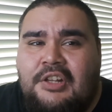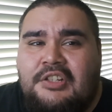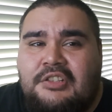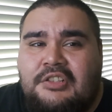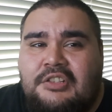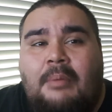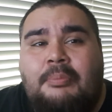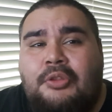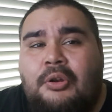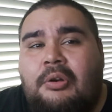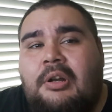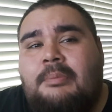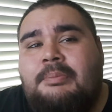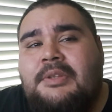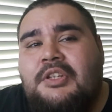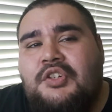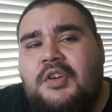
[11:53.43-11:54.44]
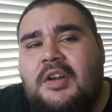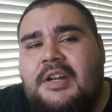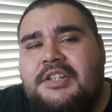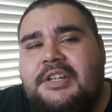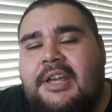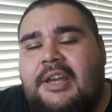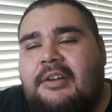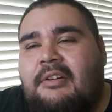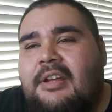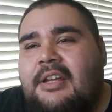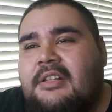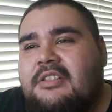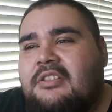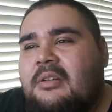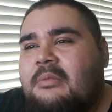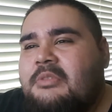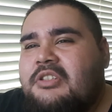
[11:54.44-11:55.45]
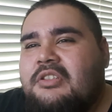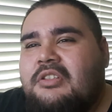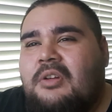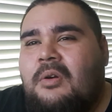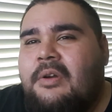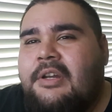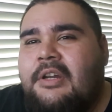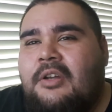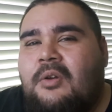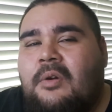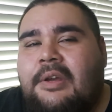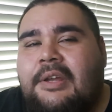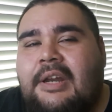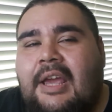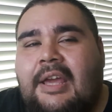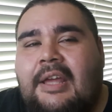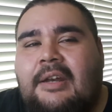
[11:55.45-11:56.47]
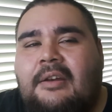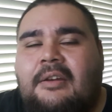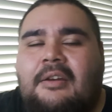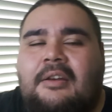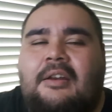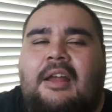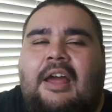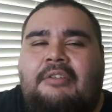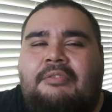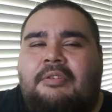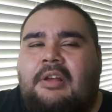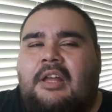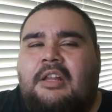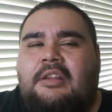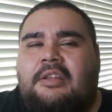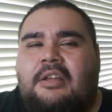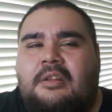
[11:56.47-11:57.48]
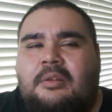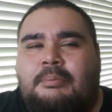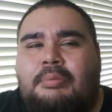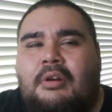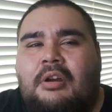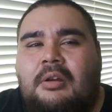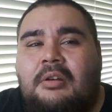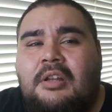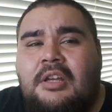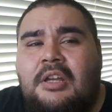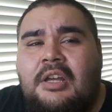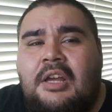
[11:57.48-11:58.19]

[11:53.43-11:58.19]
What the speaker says: So I'm throwing up in the trash can, right? So I'm just going and going, and I forgot the other part.